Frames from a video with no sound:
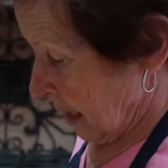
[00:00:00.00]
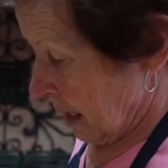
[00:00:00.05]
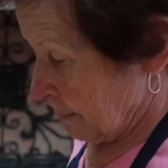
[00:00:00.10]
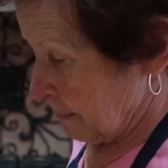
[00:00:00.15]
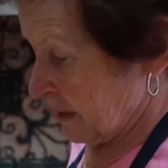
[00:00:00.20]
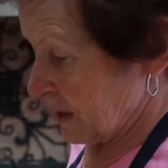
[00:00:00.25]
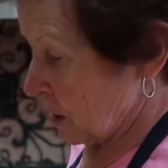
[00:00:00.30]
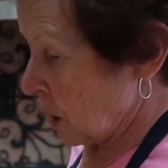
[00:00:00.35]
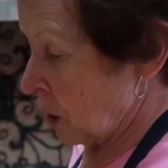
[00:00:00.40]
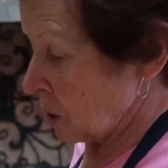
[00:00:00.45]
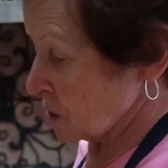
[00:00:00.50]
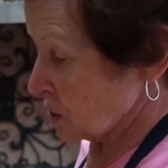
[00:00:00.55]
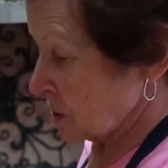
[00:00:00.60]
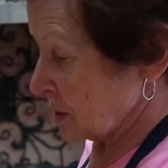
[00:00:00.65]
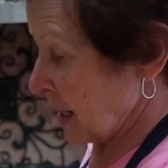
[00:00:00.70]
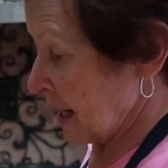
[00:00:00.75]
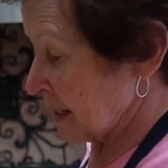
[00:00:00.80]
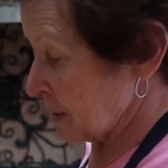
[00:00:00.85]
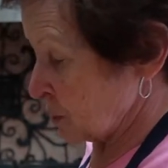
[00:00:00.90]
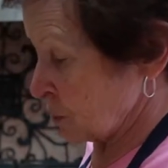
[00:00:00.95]
Because
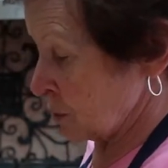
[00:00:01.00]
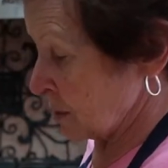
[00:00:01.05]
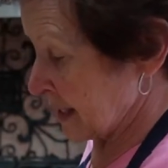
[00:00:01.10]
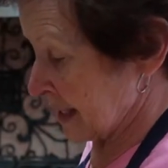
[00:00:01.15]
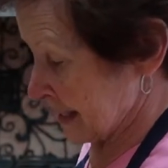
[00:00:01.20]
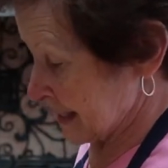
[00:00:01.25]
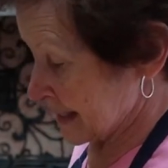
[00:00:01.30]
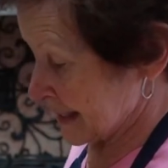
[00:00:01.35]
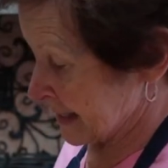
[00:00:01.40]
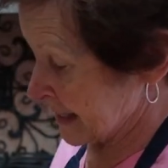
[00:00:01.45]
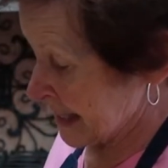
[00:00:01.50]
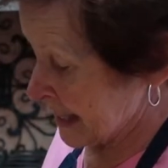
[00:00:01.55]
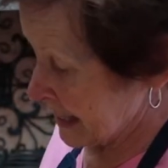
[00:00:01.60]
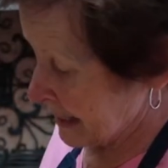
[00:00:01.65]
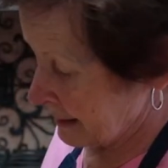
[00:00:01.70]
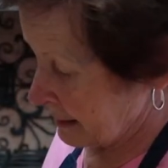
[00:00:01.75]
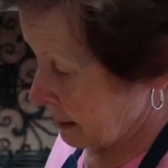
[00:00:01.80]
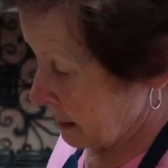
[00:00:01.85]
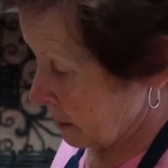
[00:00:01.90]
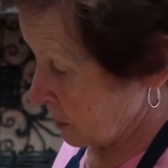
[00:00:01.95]
as you can
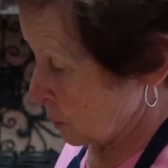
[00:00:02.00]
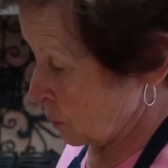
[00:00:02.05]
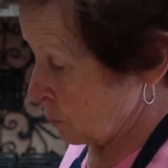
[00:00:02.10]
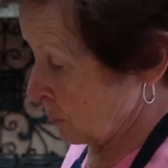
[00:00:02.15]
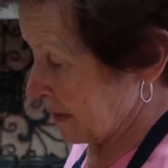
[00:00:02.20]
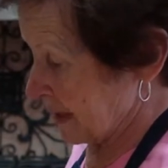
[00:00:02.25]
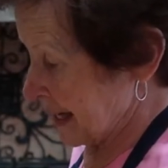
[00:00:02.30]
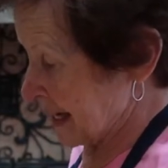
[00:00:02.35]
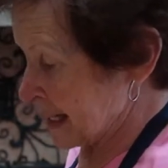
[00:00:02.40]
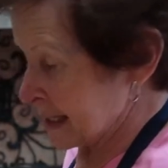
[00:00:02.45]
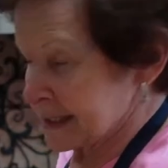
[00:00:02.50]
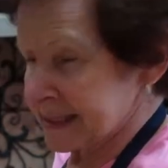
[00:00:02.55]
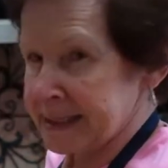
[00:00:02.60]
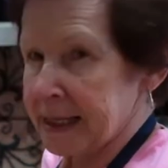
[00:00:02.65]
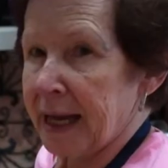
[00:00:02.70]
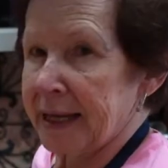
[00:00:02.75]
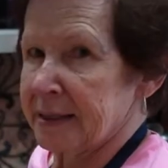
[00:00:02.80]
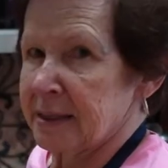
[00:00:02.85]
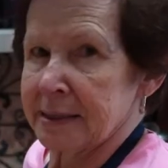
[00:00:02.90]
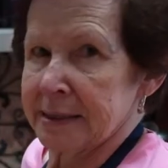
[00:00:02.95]
see, doing the
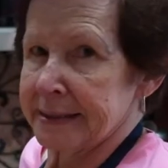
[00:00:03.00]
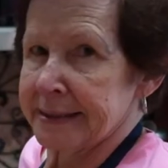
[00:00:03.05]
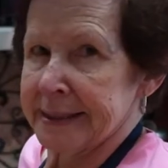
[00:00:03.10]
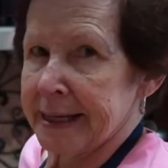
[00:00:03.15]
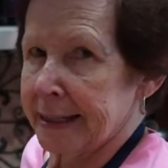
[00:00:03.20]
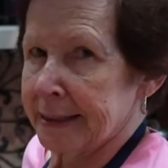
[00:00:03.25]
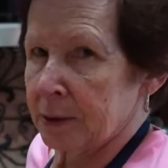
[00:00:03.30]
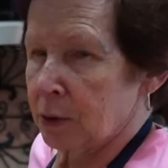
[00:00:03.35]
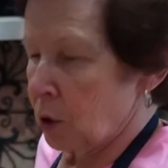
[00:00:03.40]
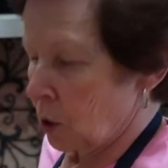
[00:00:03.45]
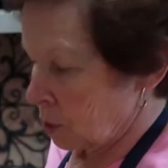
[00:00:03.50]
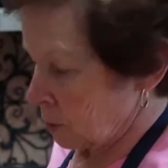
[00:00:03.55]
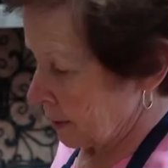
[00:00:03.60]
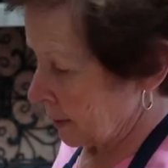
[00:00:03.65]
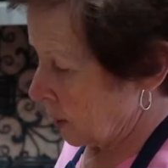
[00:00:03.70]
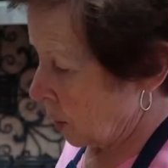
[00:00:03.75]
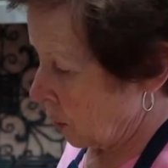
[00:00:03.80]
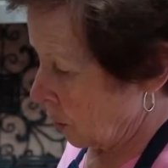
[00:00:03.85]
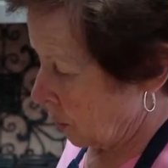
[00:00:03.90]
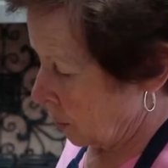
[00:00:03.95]
inside didn't take long
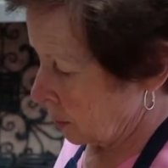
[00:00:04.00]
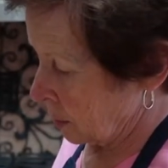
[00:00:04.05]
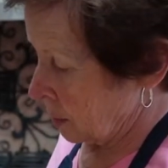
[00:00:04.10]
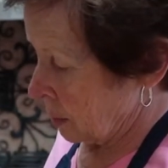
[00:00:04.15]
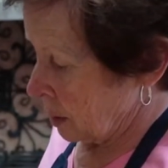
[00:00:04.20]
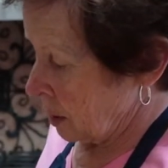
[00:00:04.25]
at all.